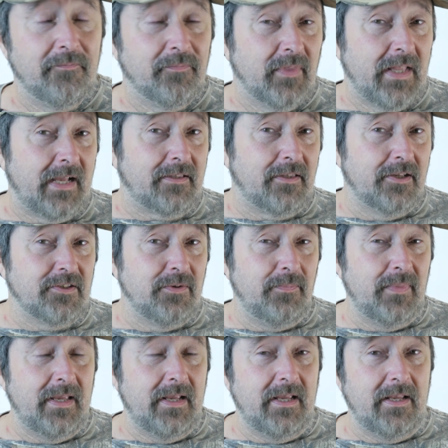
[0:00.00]
That doesn't
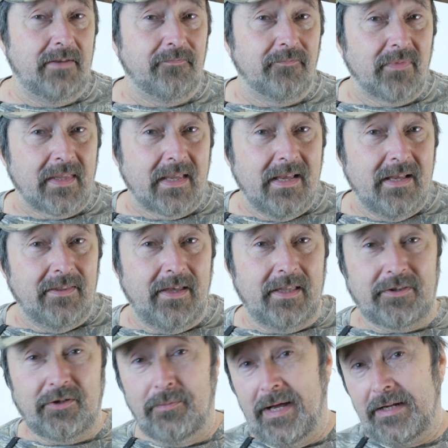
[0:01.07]
mean
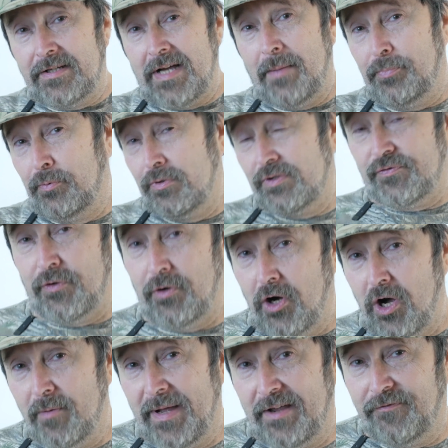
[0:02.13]
that they're my top lures for
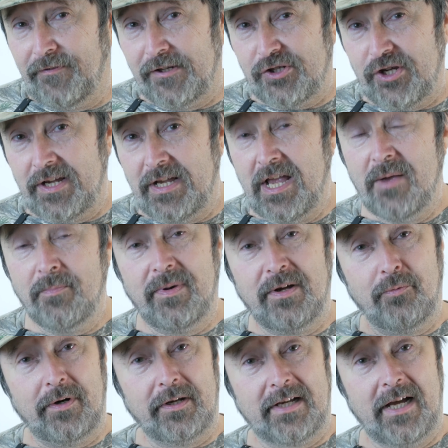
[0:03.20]
all my fishing, but
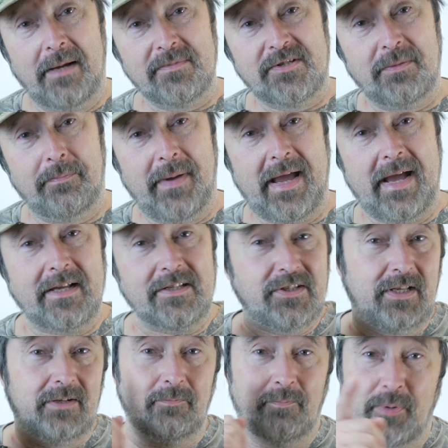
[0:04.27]
when it comes to bass
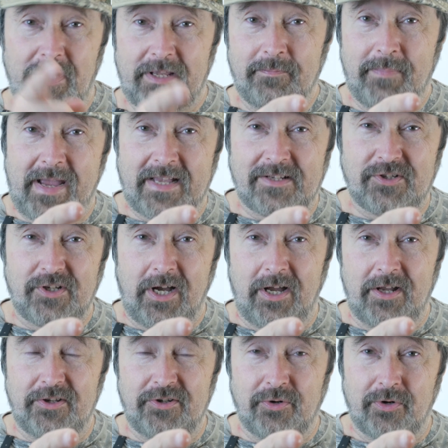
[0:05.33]
and putting bass
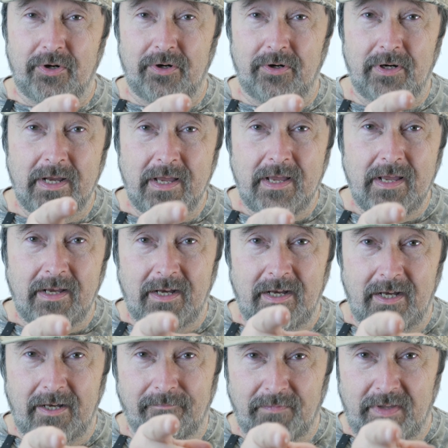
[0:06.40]
on your
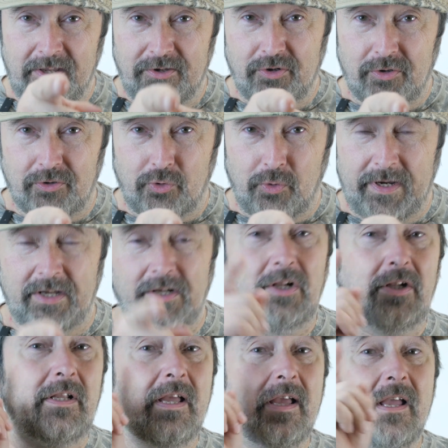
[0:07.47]
in your
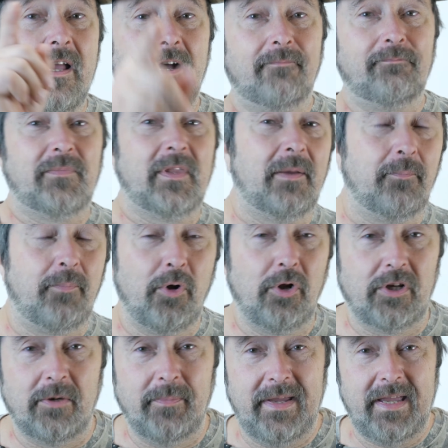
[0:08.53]
creel and
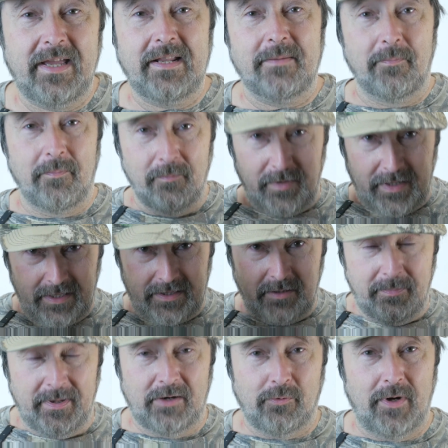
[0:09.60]
pulling them in and getting the
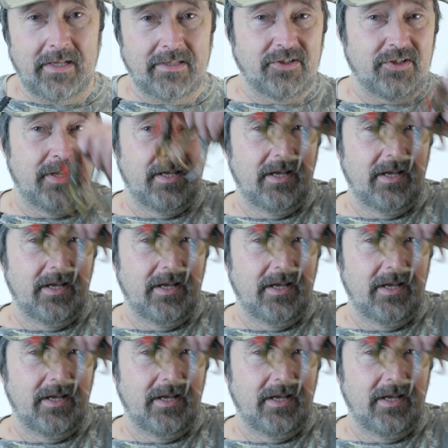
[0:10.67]
big ones,